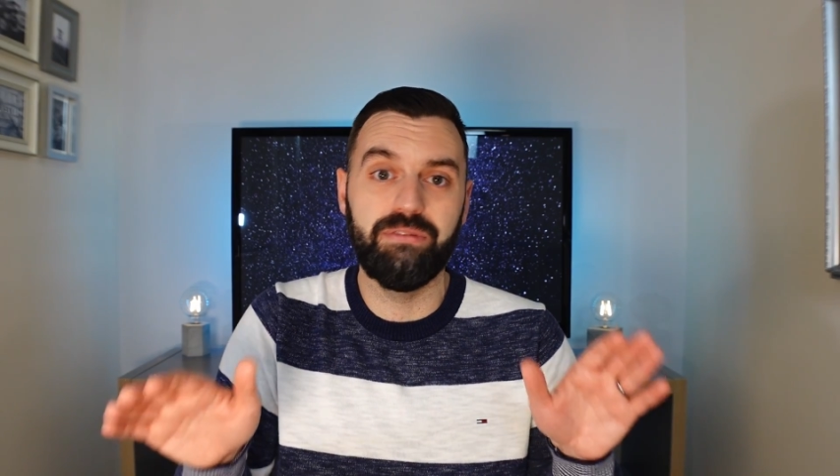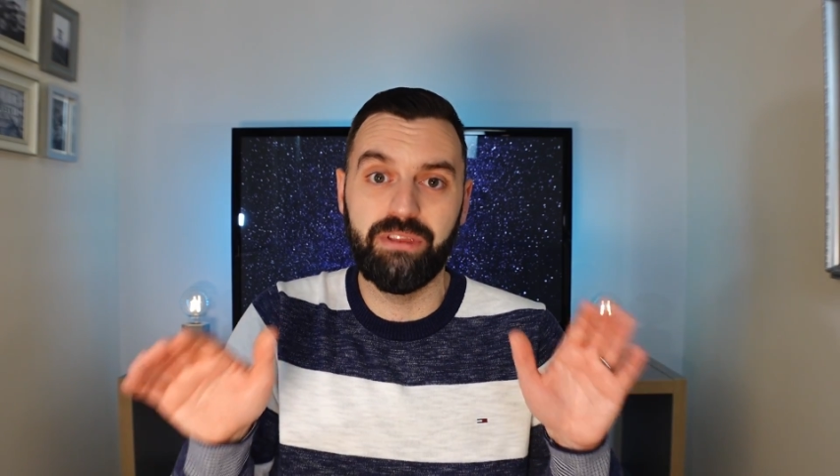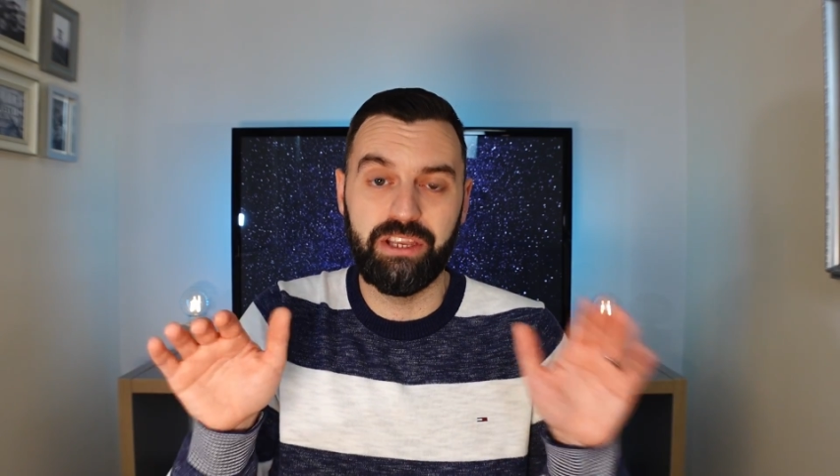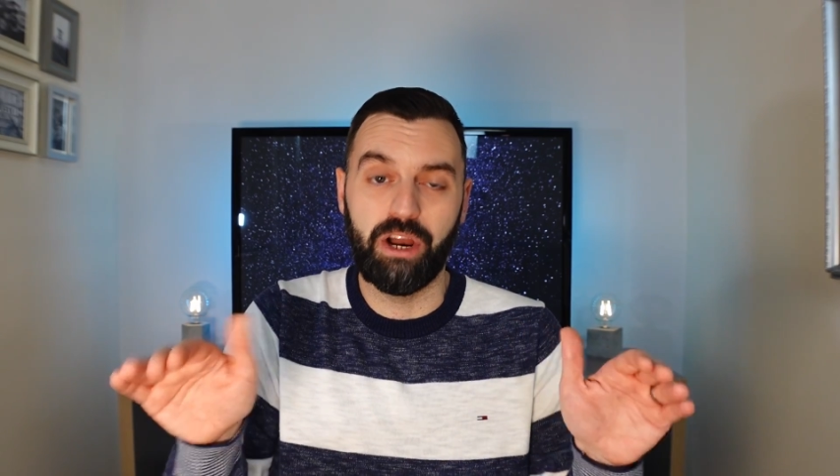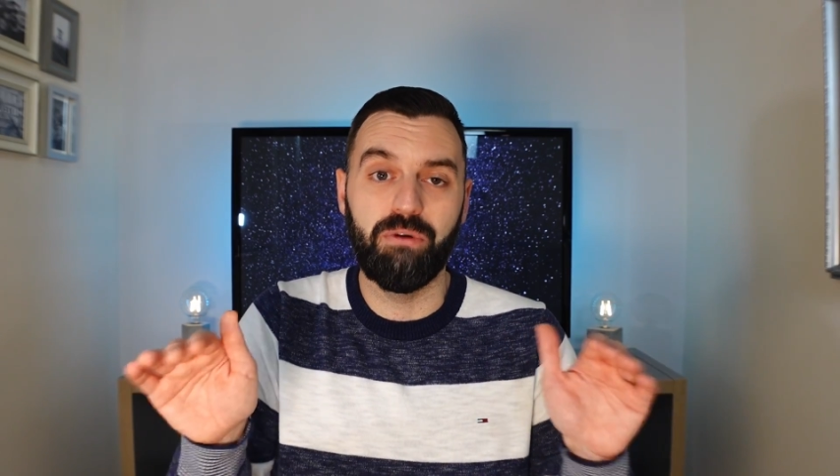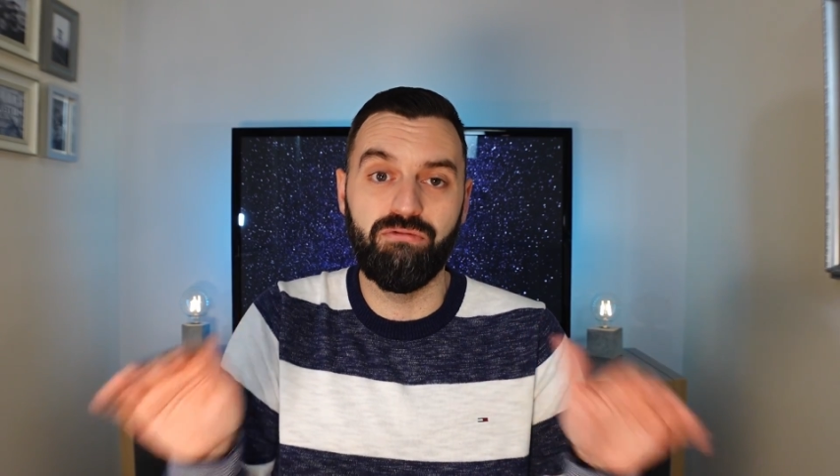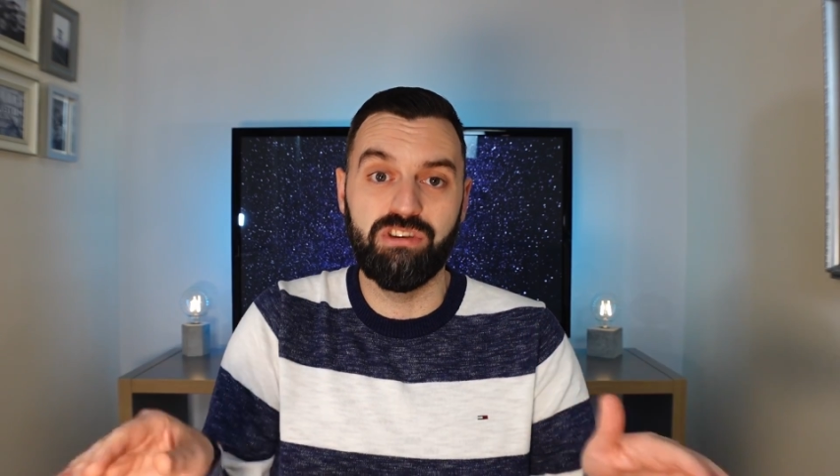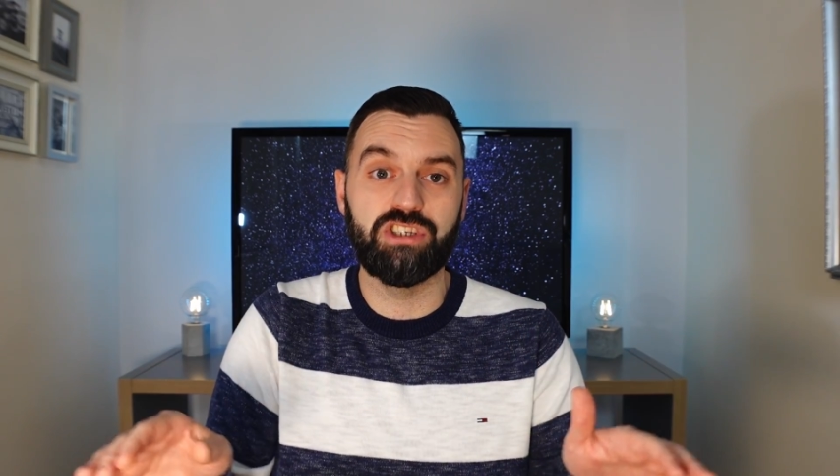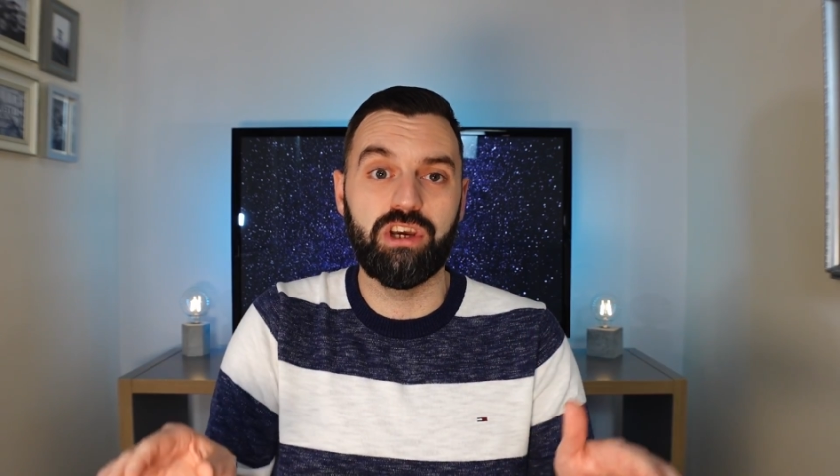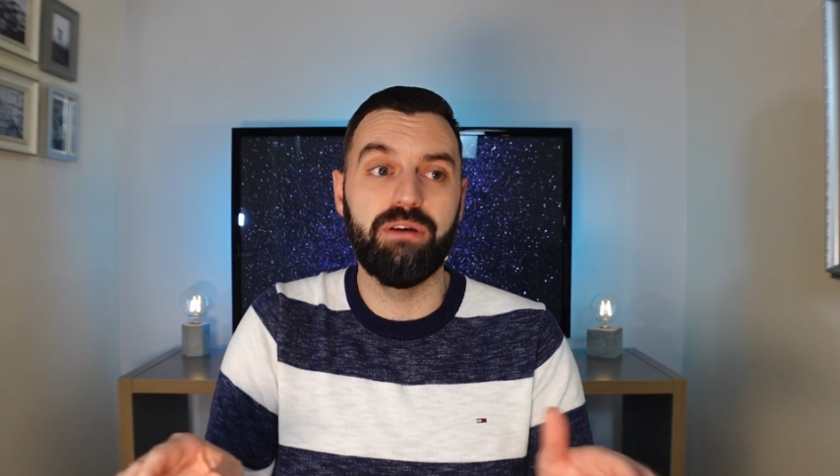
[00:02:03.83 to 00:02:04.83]

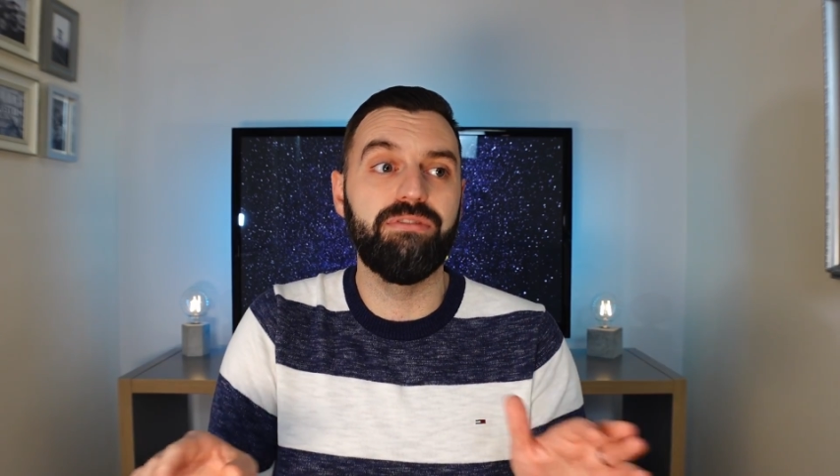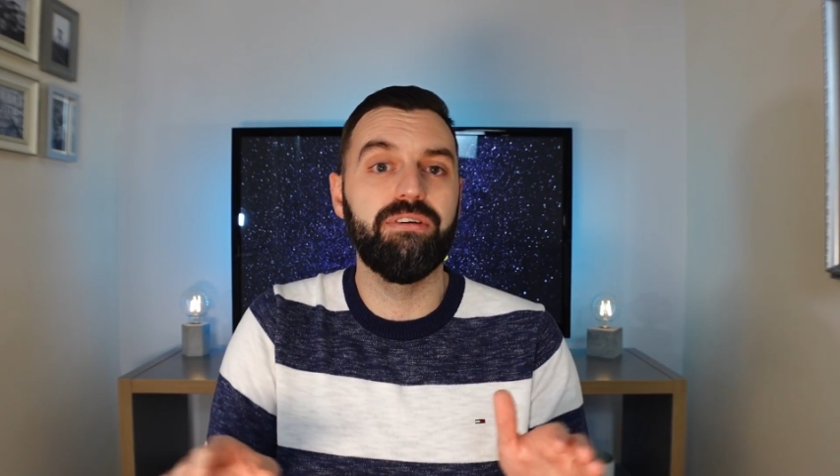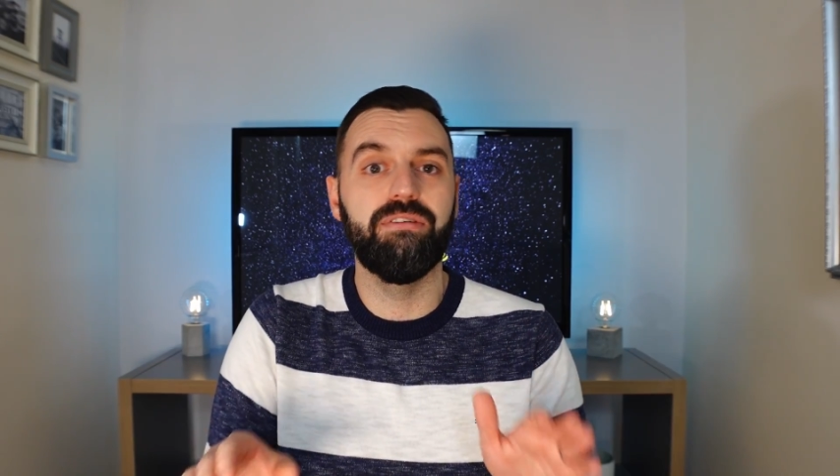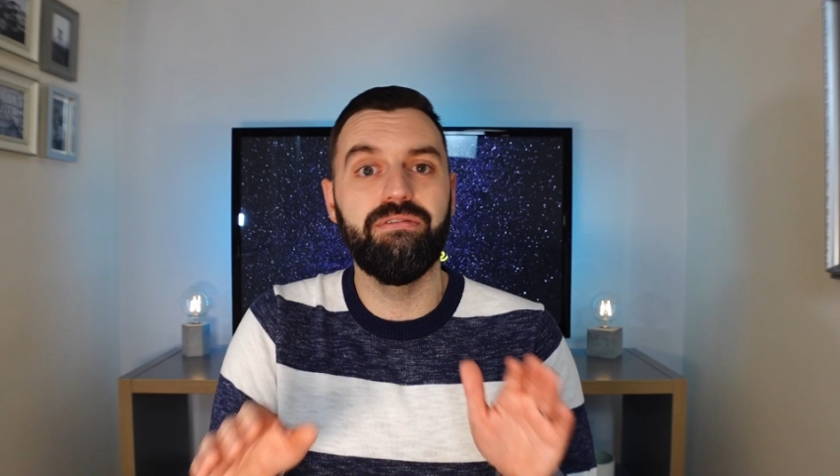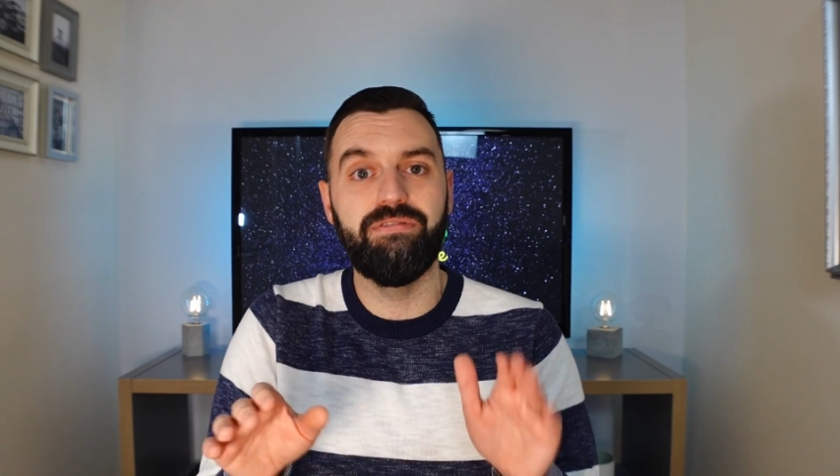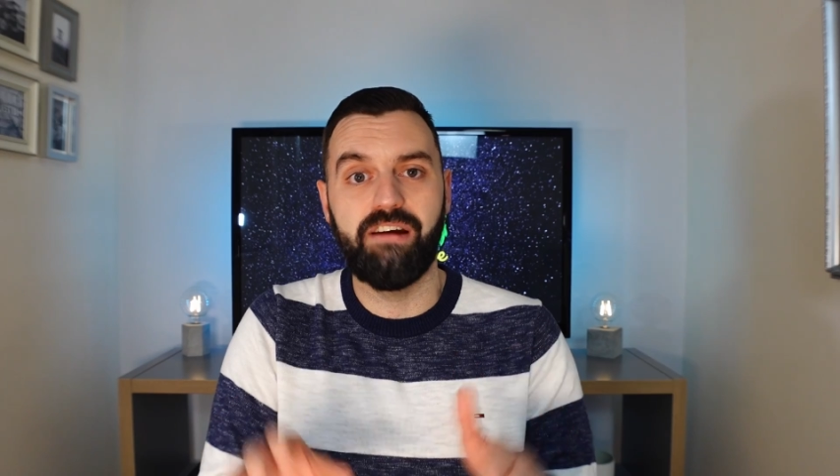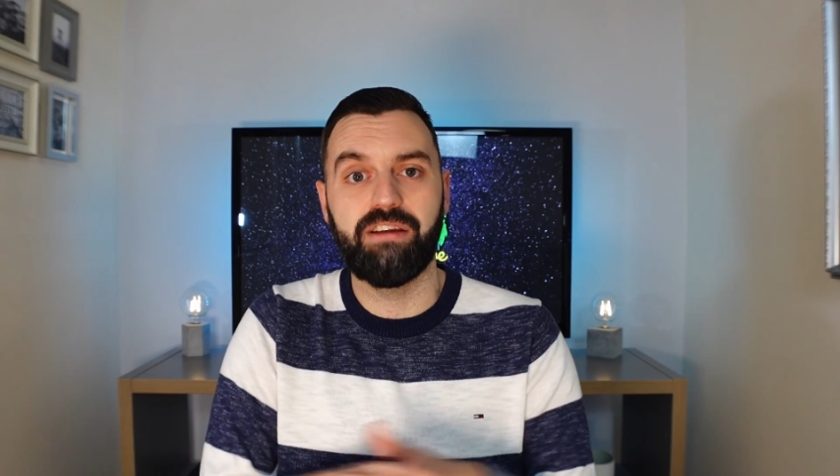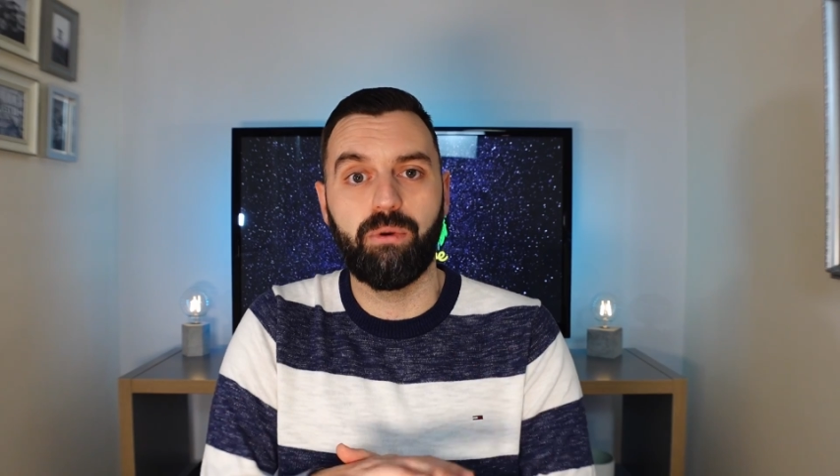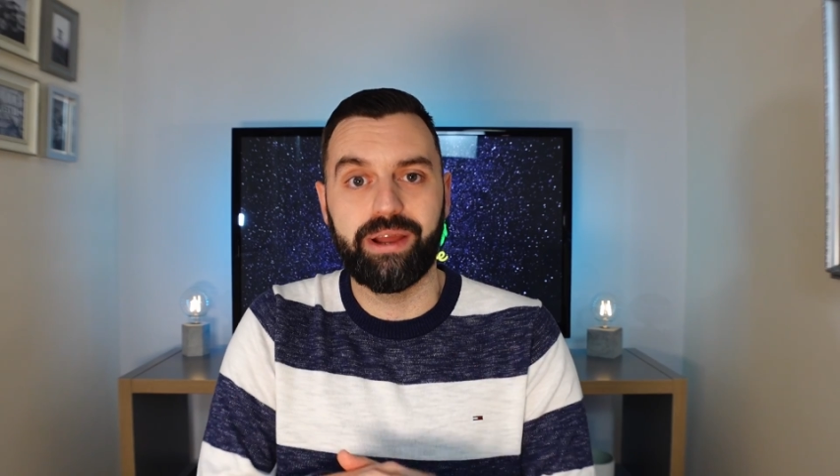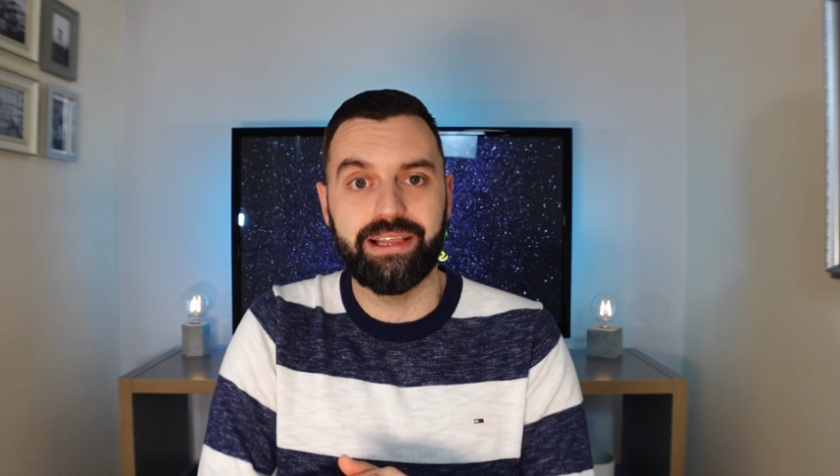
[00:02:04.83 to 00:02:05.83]
reserved very
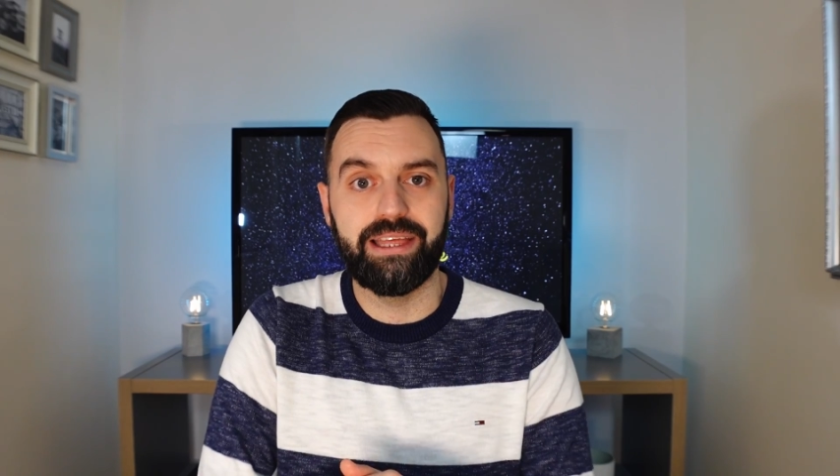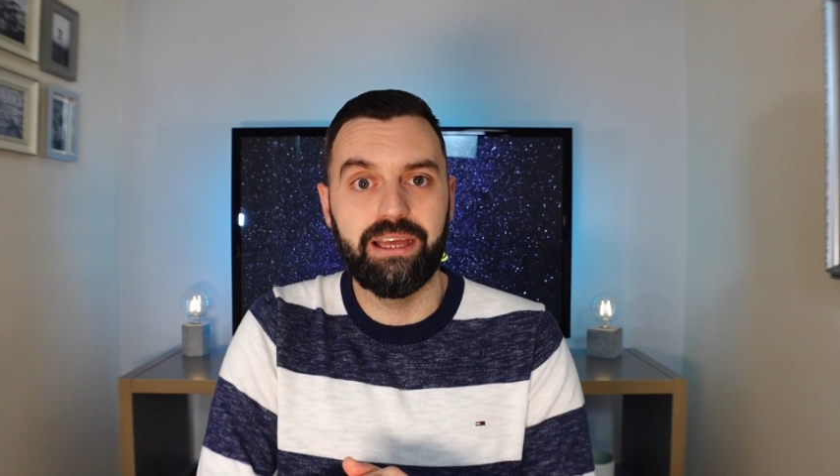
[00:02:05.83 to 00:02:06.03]
quickly.